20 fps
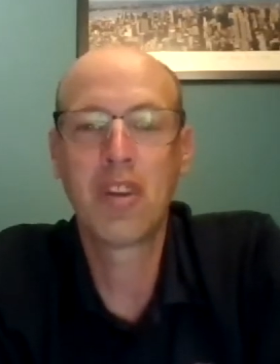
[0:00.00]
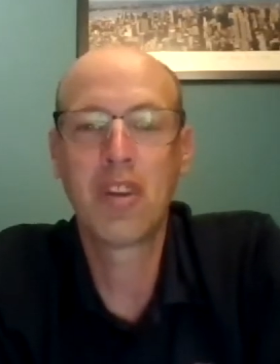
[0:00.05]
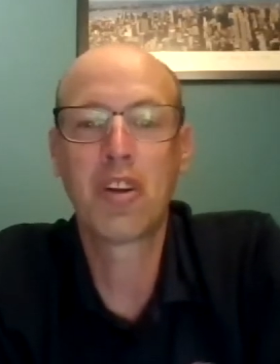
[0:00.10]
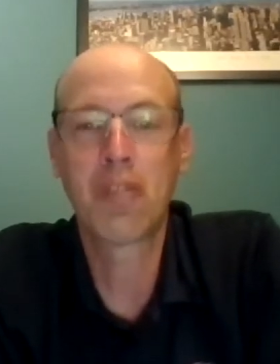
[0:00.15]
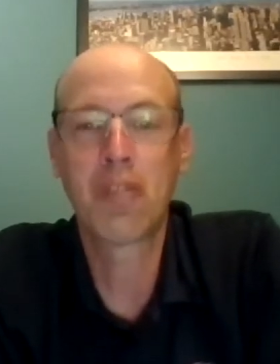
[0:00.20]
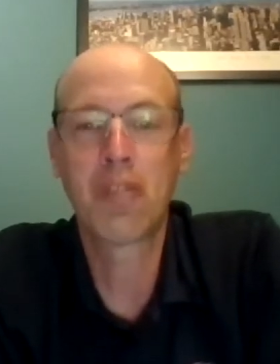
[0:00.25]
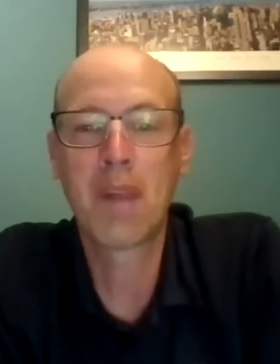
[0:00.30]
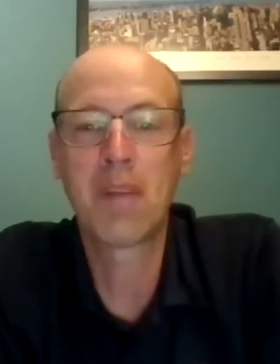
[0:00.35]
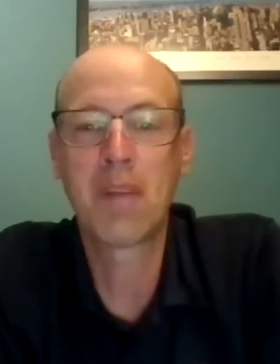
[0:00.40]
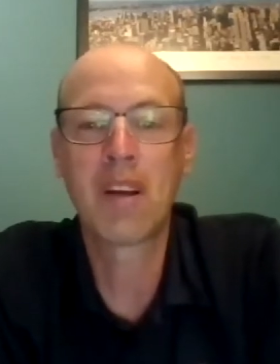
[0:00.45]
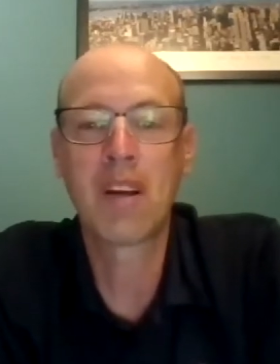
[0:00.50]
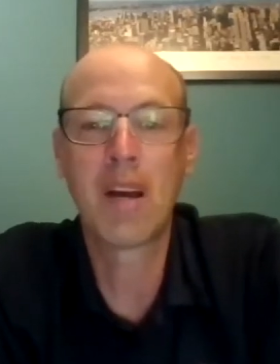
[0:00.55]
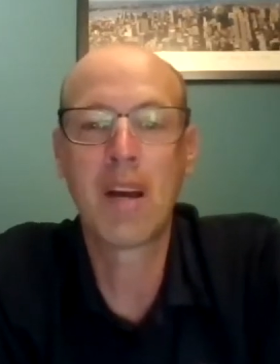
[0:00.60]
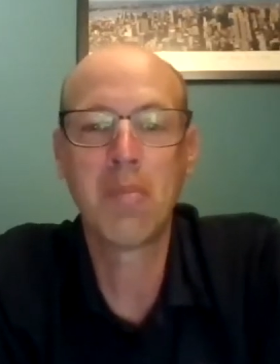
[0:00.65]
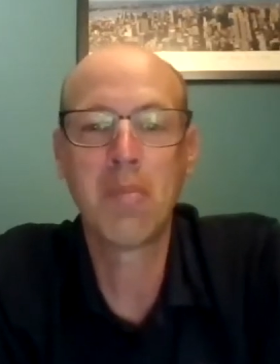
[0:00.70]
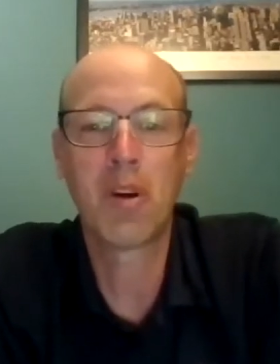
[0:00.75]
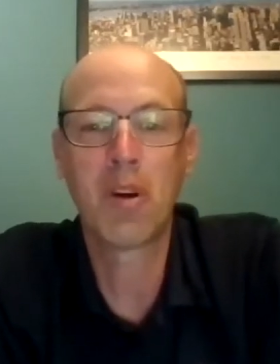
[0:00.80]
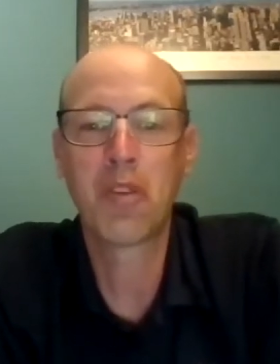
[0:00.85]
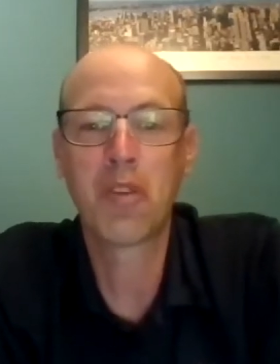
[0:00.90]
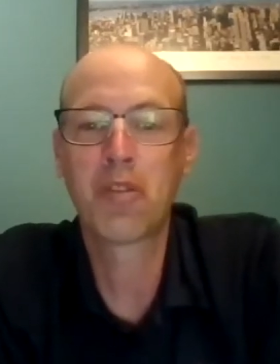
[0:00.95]
grabbed the game
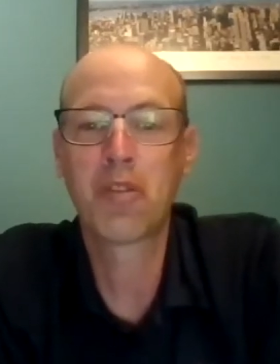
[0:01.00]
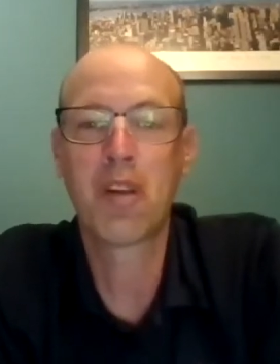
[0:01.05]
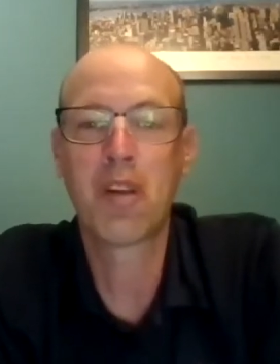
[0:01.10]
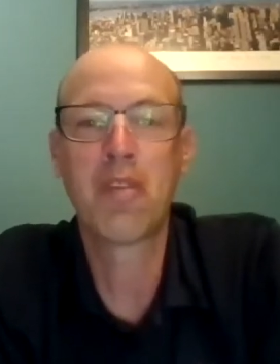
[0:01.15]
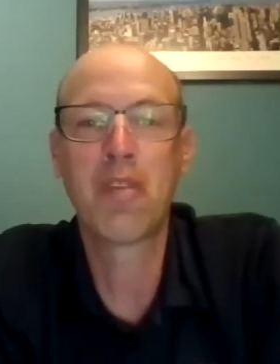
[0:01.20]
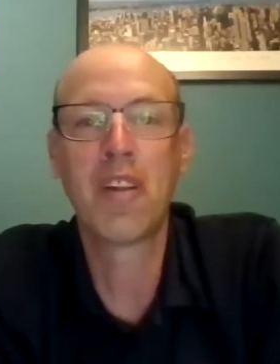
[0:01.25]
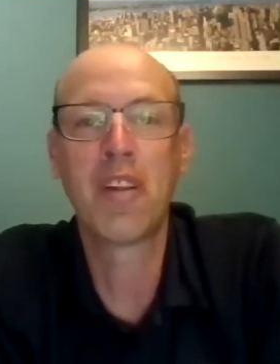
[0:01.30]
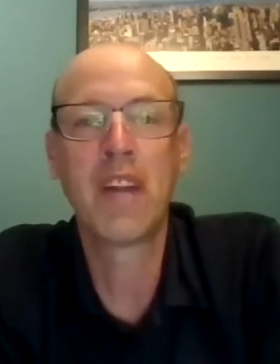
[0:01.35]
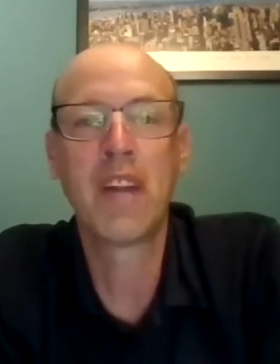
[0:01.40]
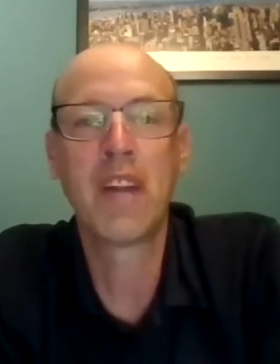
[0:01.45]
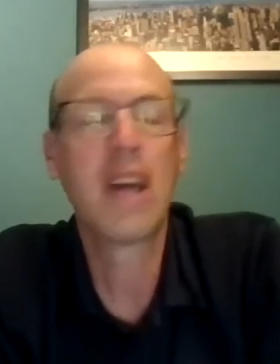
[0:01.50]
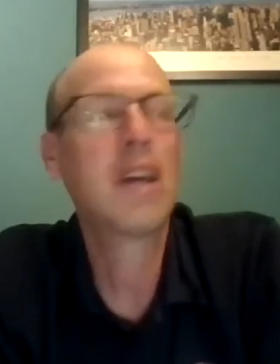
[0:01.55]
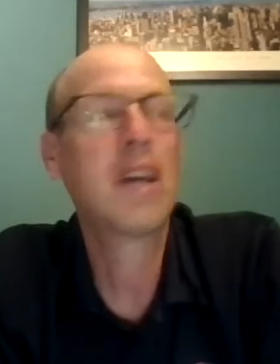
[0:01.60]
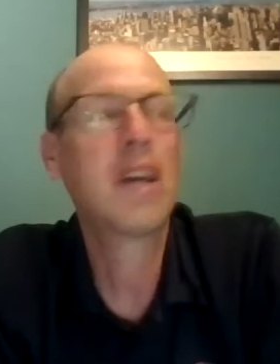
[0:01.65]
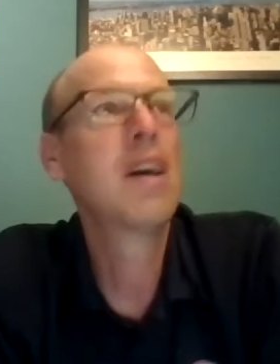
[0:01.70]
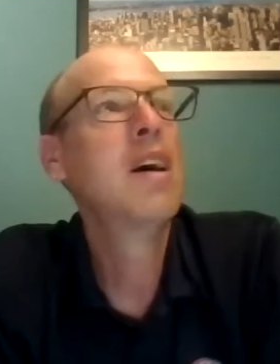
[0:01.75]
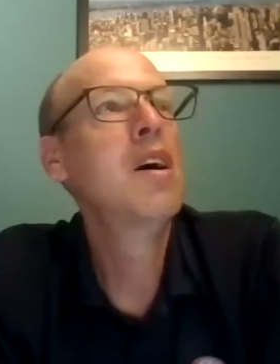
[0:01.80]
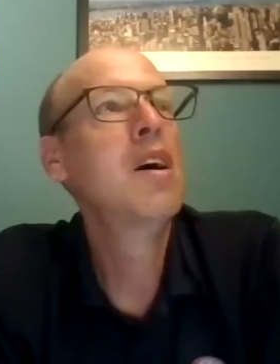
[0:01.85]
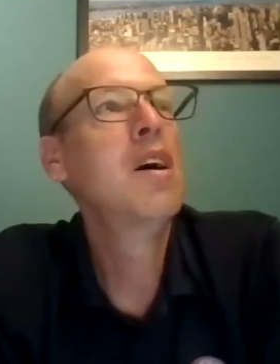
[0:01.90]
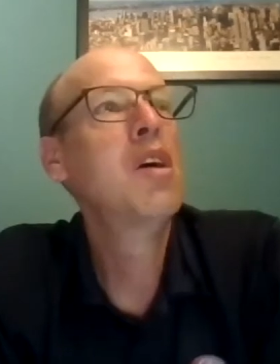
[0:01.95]
by the scruff of the neck.
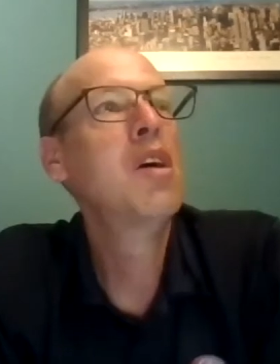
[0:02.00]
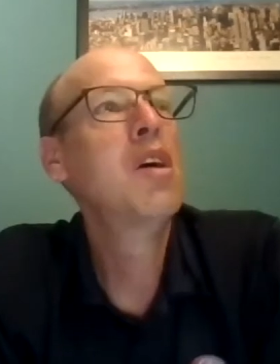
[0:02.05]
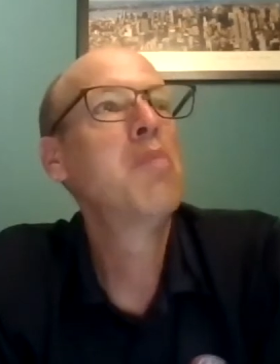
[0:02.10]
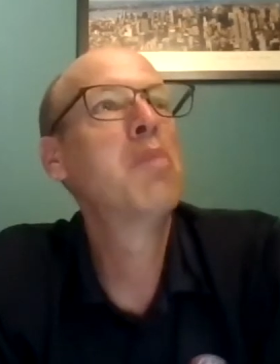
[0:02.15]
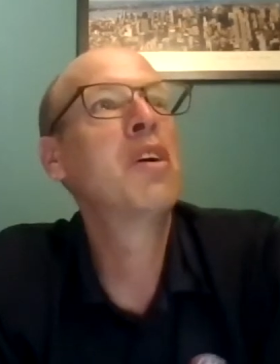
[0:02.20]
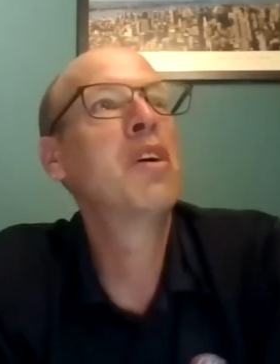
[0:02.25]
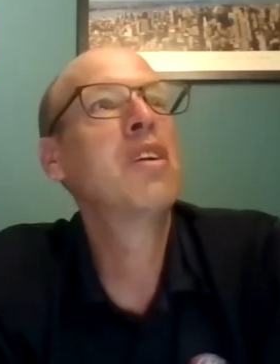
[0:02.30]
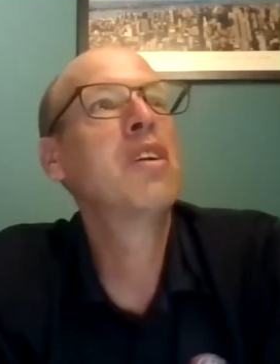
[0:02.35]
But